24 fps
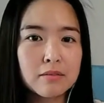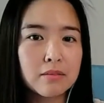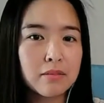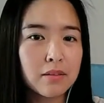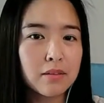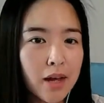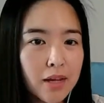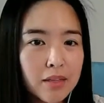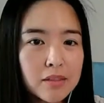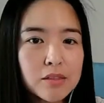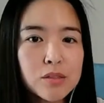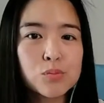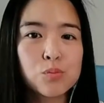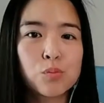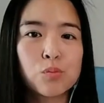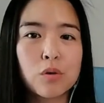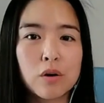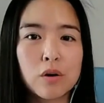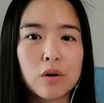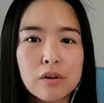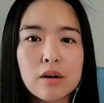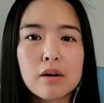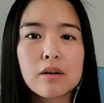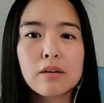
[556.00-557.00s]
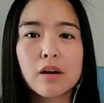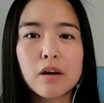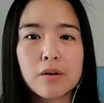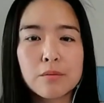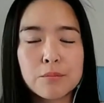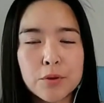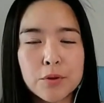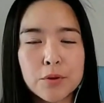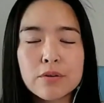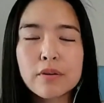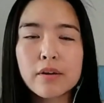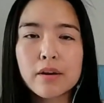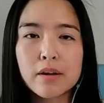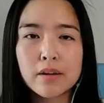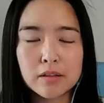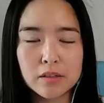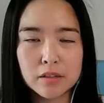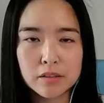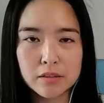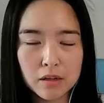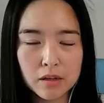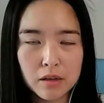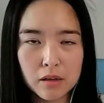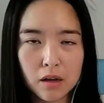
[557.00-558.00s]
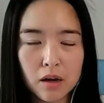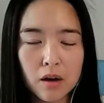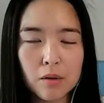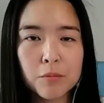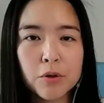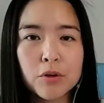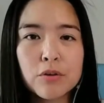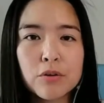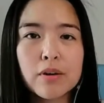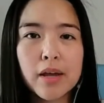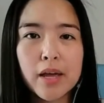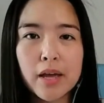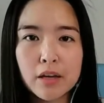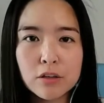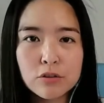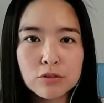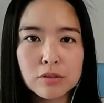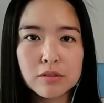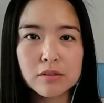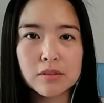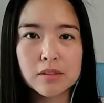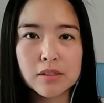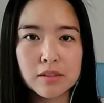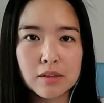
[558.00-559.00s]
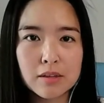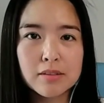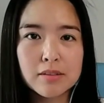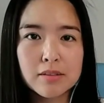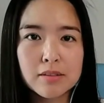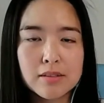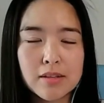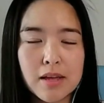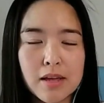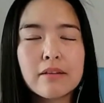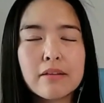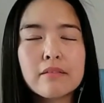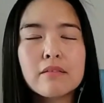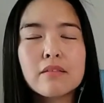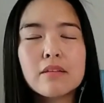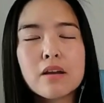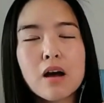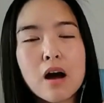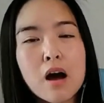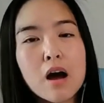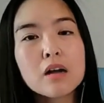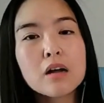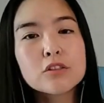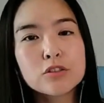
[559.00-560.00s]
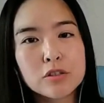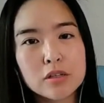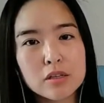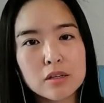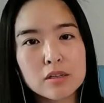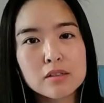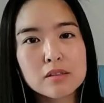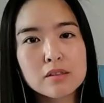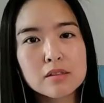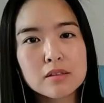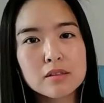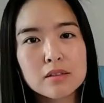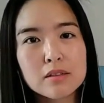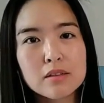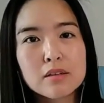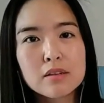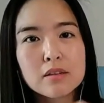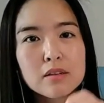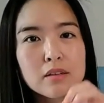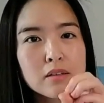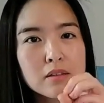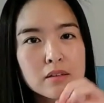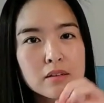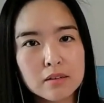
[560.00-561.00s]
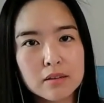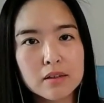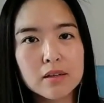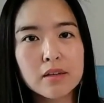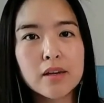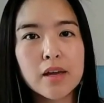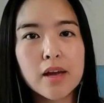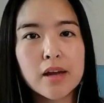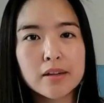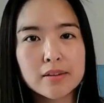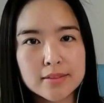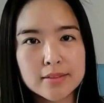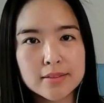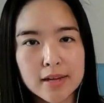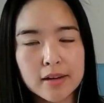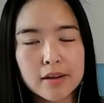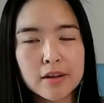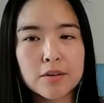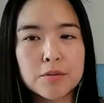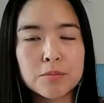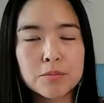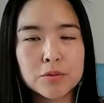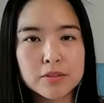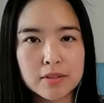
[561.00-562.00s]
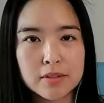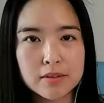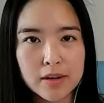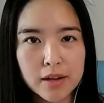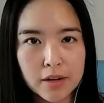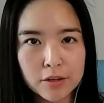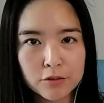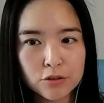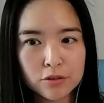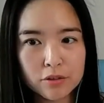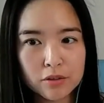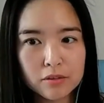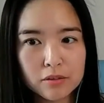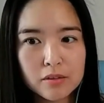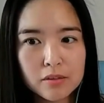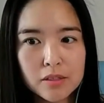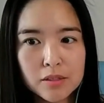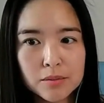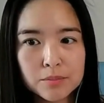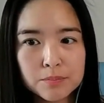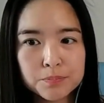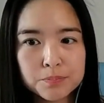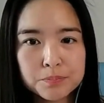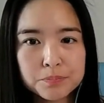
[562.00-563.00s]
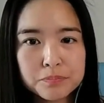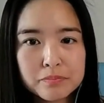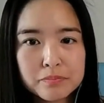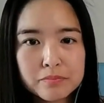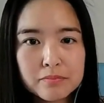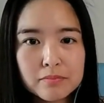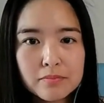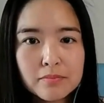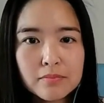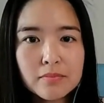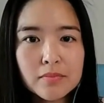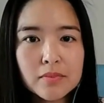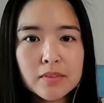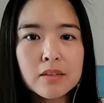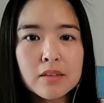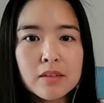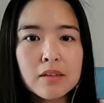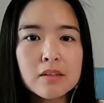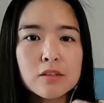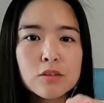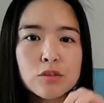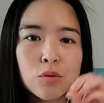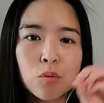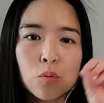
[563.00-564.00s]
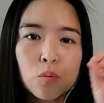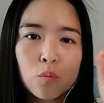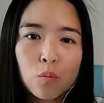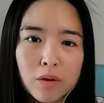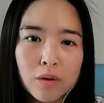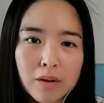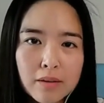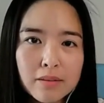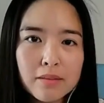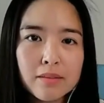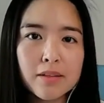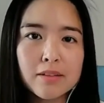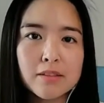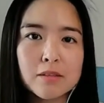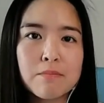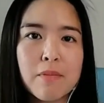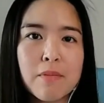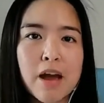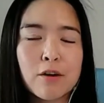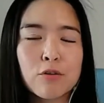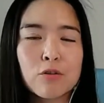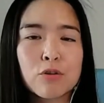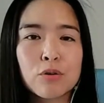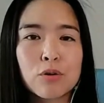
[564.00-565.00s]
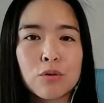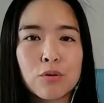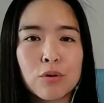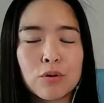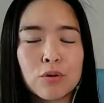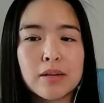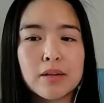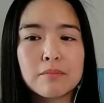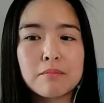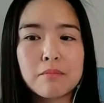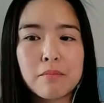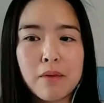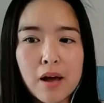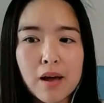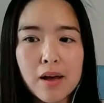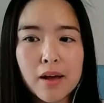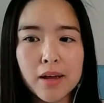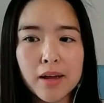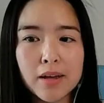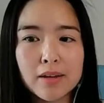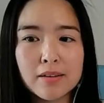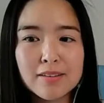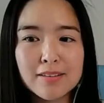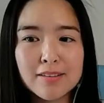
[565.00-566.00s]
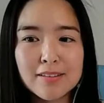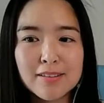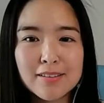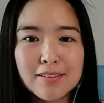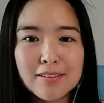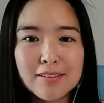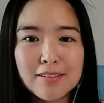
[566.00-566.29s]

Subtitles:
let's work on communication skills and not just looking at executive presentations. So with this macro goal in mind,